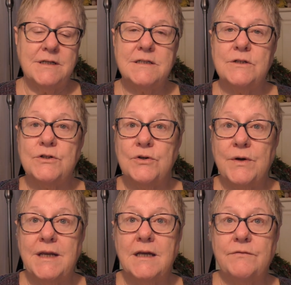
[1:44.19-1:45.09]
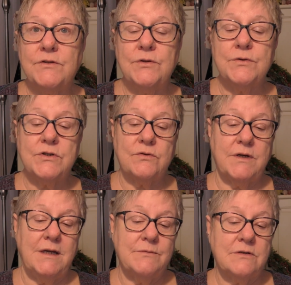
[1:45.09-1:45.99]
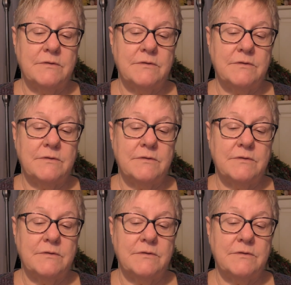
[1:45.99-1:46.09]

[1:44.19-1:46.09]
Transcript: is the joining of two streams or